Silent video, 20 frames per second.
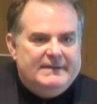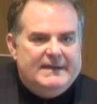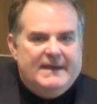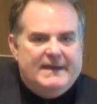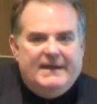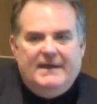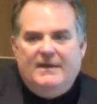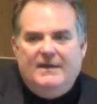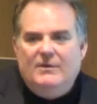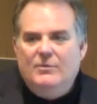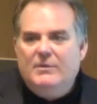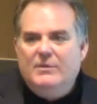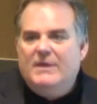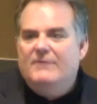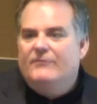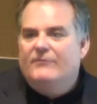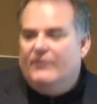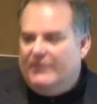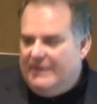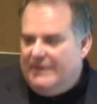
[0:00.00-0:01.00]
they are
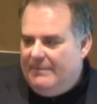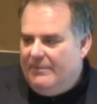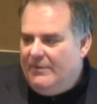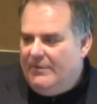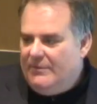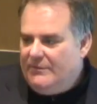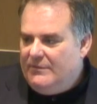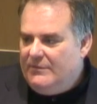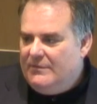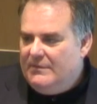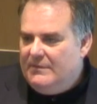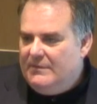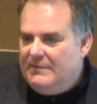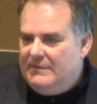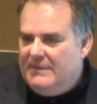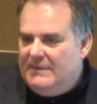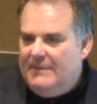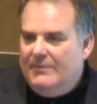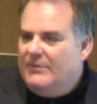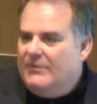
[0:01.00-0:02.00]
looking for the boss,
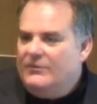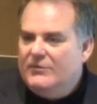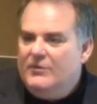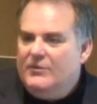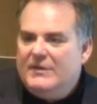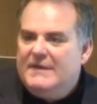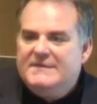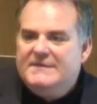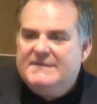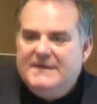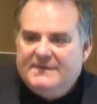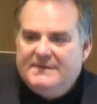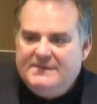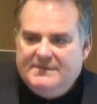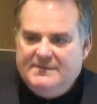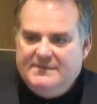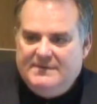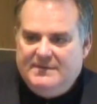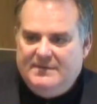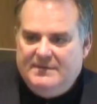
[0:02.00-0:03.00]
the boss don't
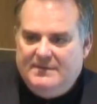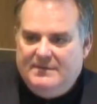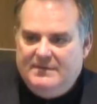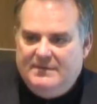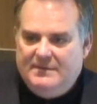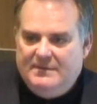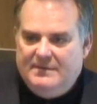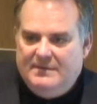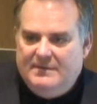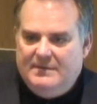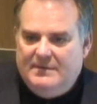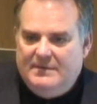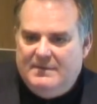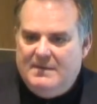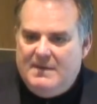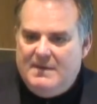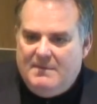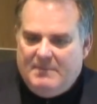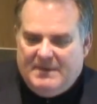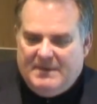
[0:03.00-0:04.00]
exist.
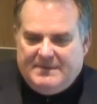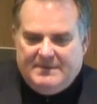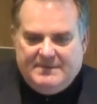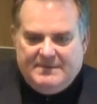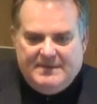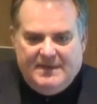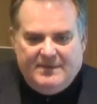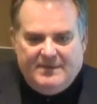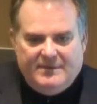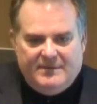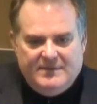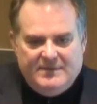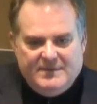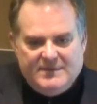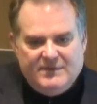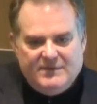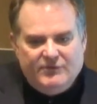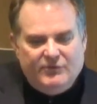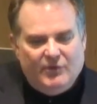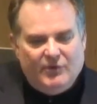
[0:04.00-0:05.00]
But this,
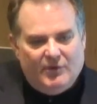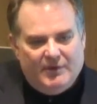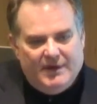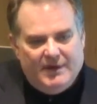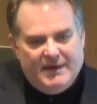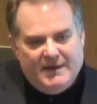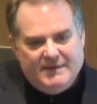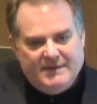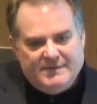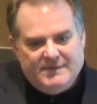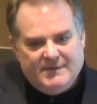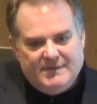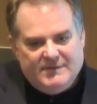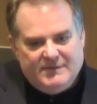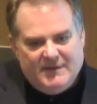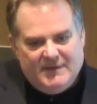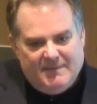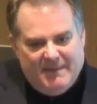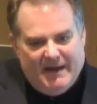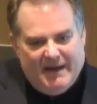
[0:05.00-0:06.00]
this story is
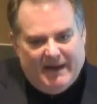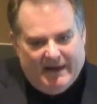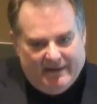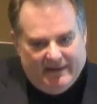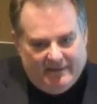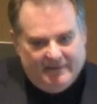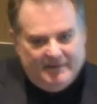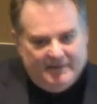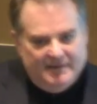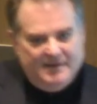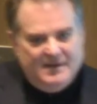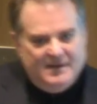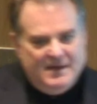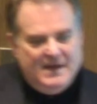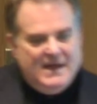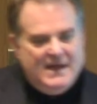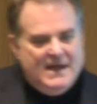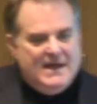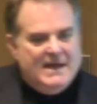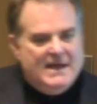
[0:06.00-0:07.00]
similar.
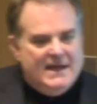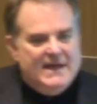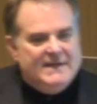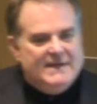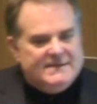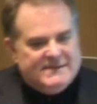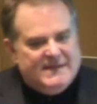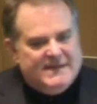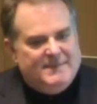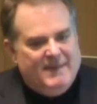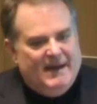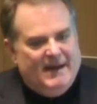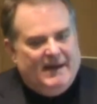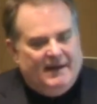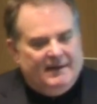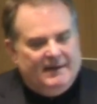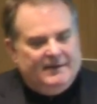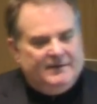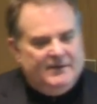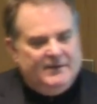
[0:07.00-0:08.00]
it's
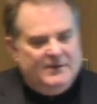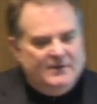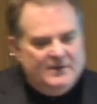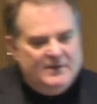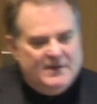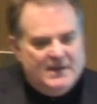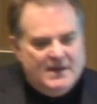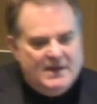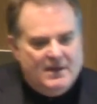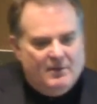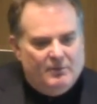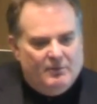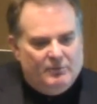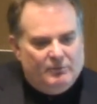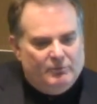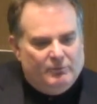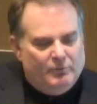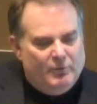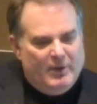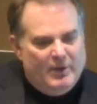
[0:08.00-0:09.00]
similar, no?
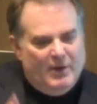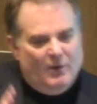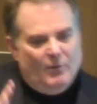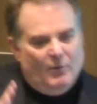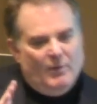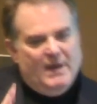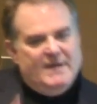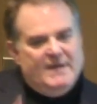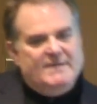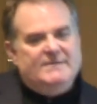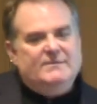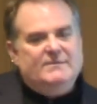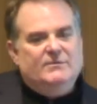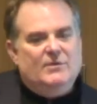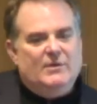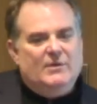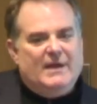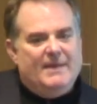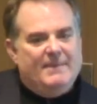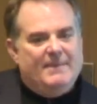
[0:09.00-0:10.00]
we always
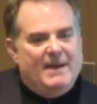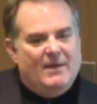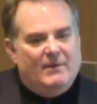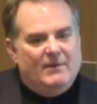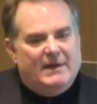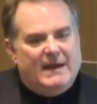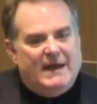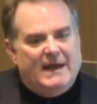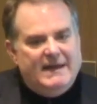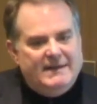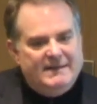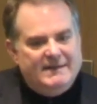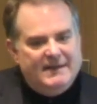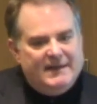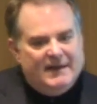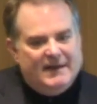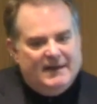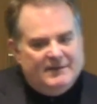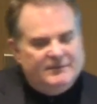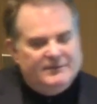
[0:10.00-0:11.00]
talk about
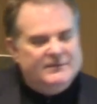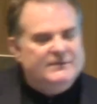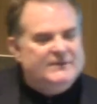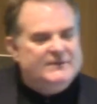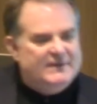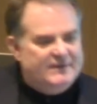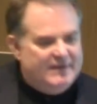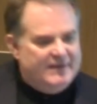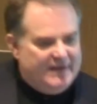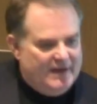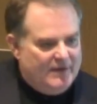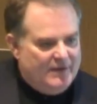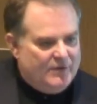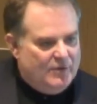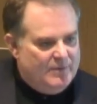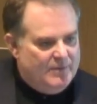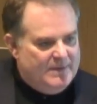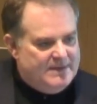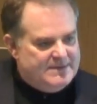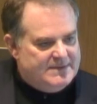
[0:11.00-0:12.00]
analytical and
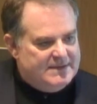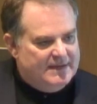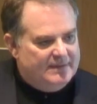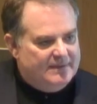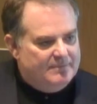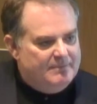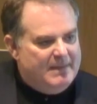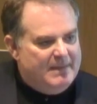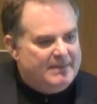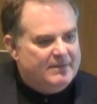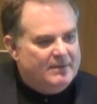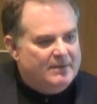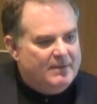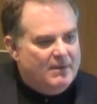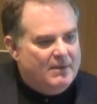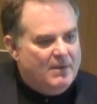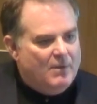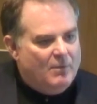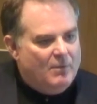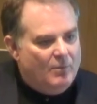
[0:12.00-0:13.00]
synthetic cubism, but
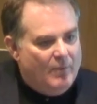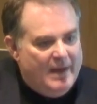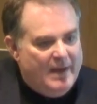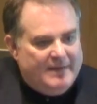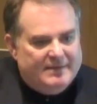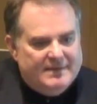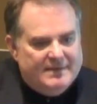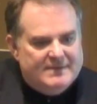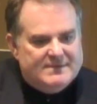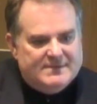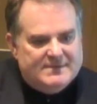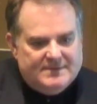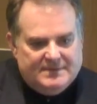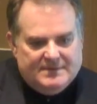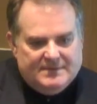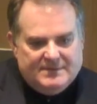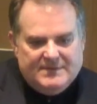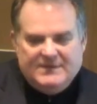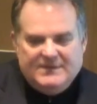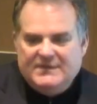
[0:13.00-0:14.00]
when this
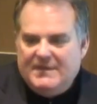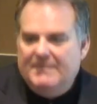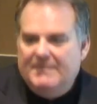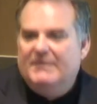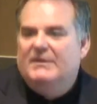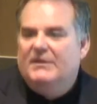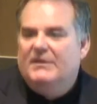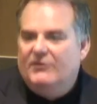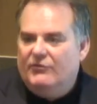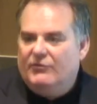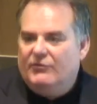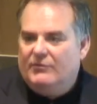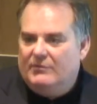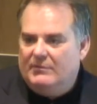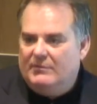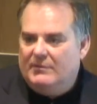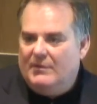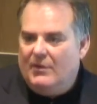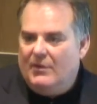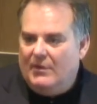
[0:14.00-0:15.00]

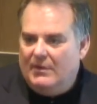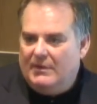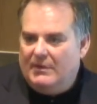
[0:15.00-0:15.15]
systematization